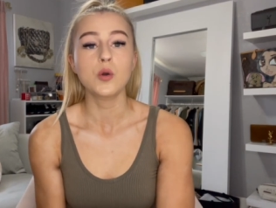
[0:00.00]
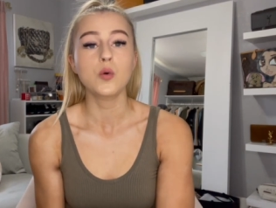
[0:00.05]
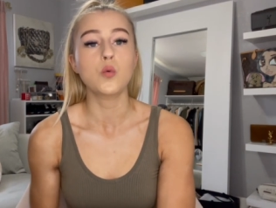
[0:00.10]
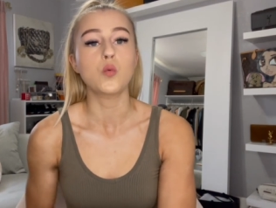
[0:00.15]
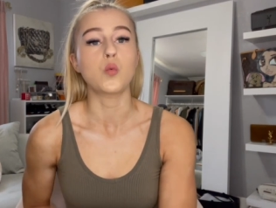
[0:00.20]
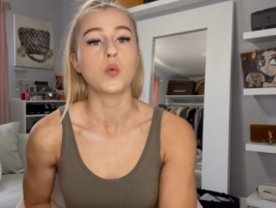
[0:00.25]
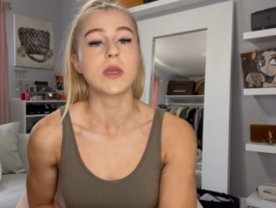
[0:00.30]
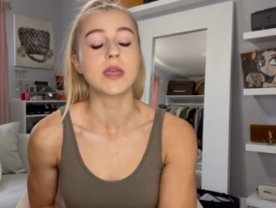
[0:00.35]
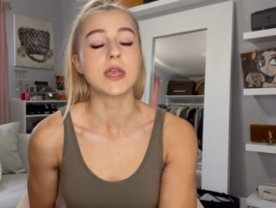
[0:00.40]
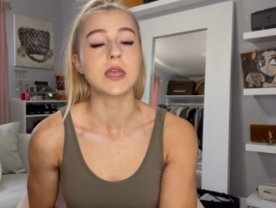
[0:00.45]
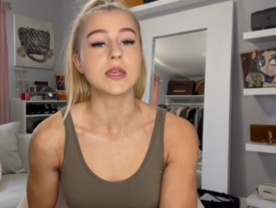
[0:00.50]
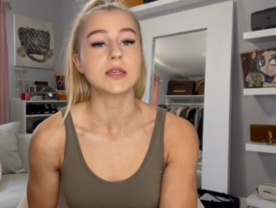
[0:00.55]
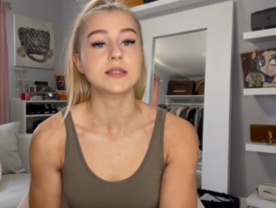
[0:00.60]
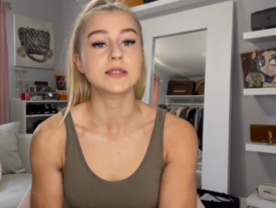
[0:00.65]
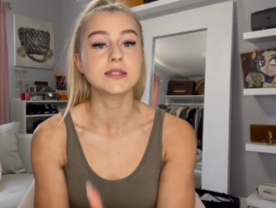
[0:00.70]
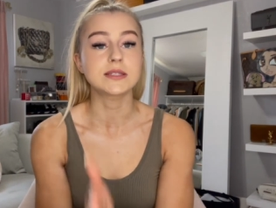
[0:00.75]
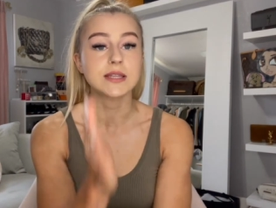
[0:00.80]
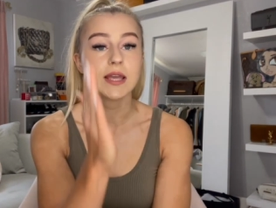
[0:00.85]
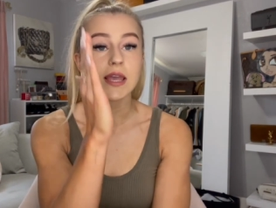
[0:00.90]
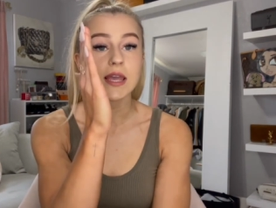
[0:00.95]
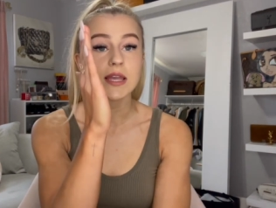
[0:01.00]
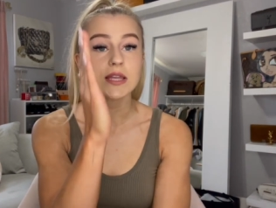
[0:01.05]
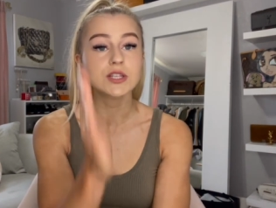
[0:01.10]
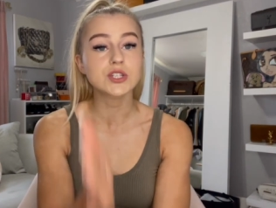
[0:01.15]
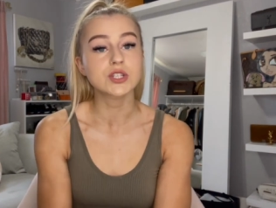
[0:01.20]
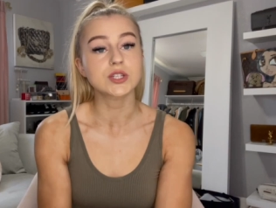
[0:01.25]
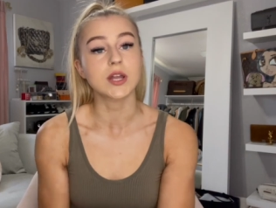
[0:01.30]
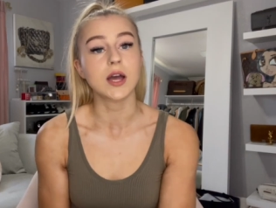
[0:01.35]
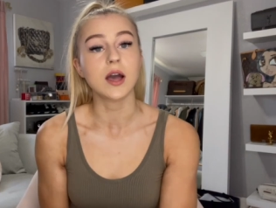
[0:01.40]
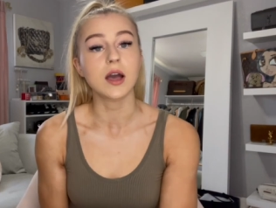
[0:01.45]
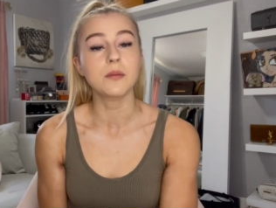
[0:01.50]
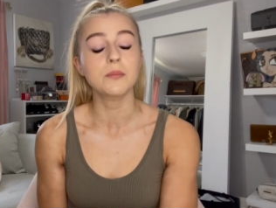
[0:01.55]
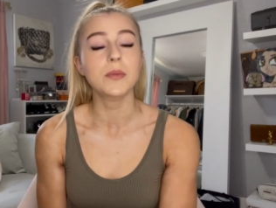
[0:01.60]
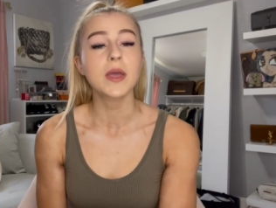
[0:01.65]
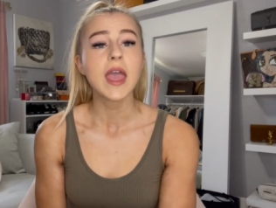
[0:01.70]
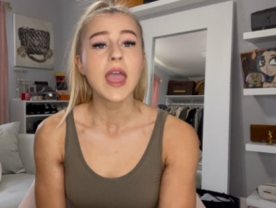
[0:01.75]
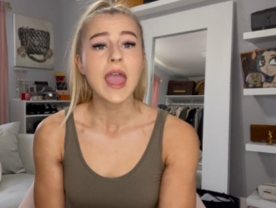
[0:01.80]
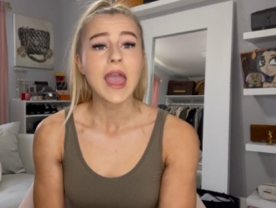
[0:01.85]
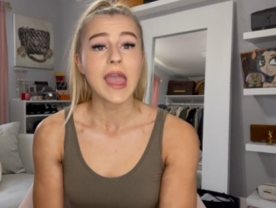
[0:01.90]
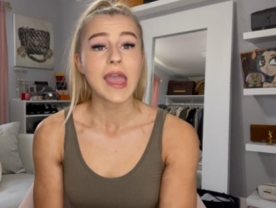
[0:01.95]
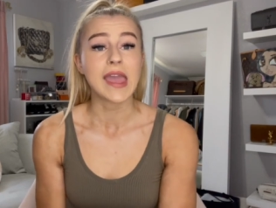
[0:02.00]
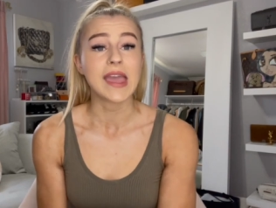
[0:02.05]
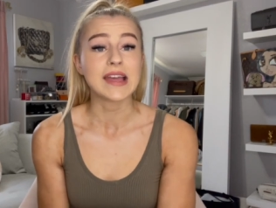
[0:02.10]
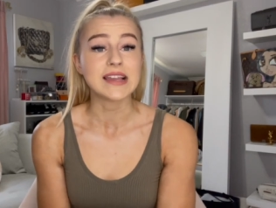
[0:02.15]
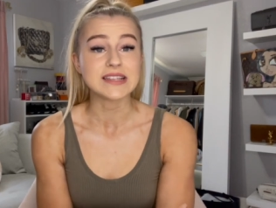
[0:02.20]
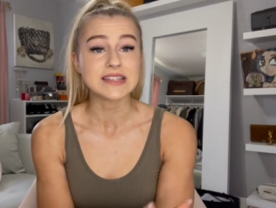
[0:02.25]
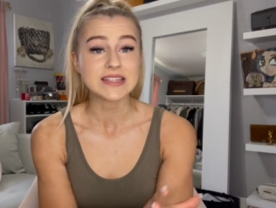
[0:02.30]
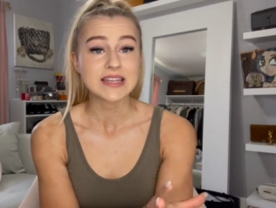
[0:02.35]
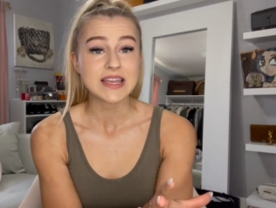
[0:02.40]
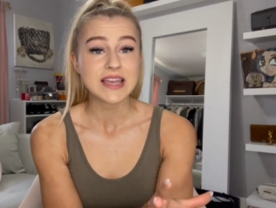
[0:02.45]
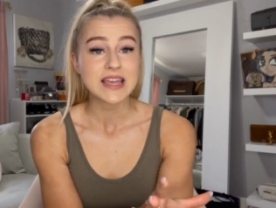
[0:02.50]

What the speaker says: We staged up, and